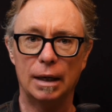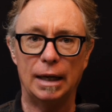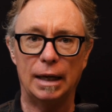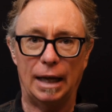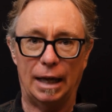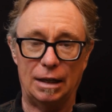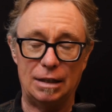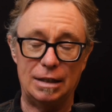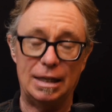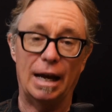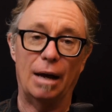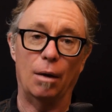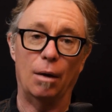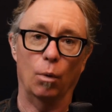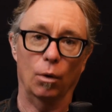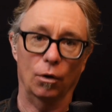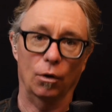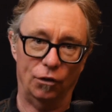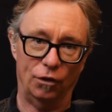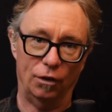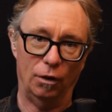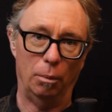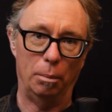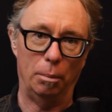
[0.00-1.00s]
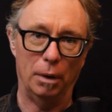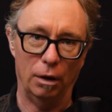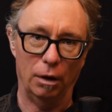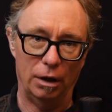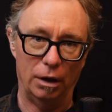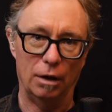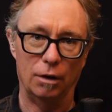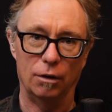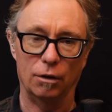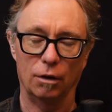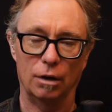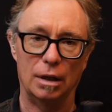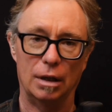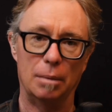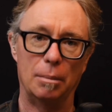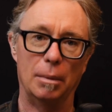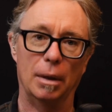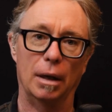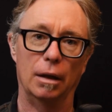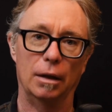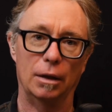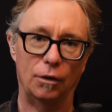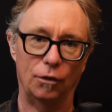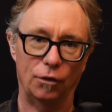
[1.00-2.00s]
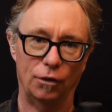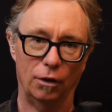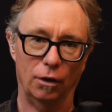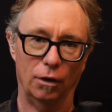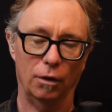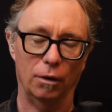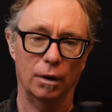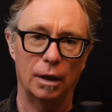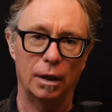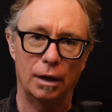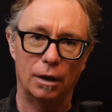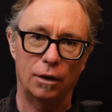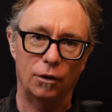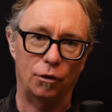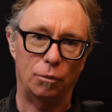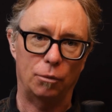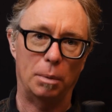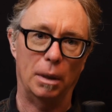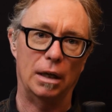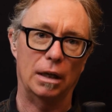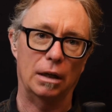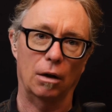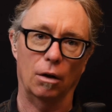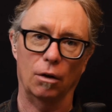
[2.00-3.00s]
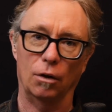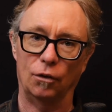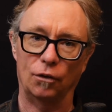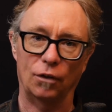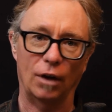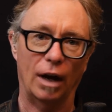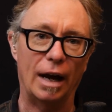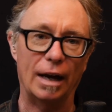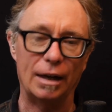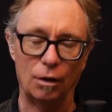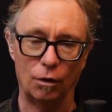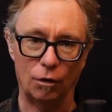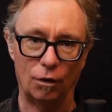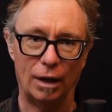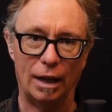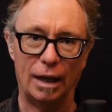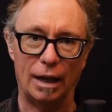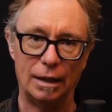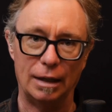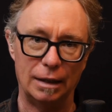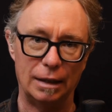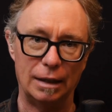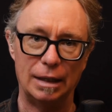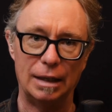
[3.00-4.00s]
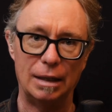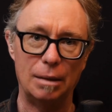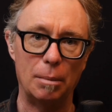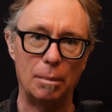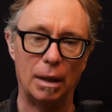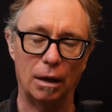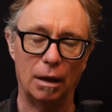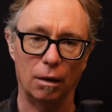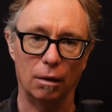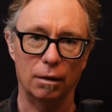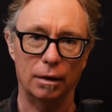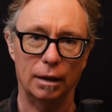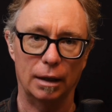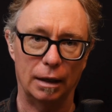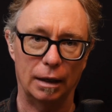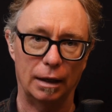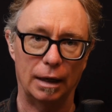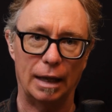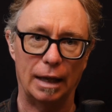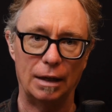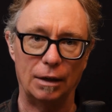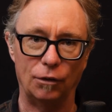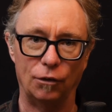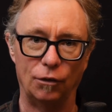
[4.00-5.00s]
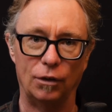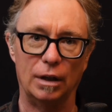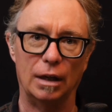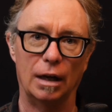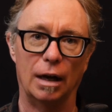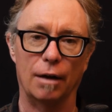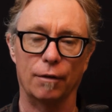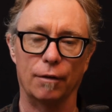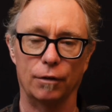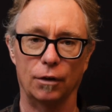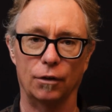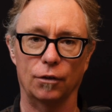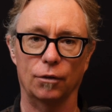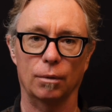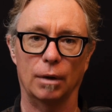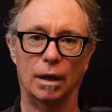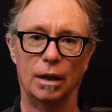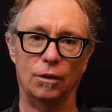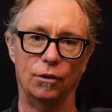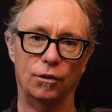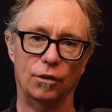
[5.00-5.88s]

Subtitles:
And yet we're still buried under email and still spending our entire day in email in an AEC office, right?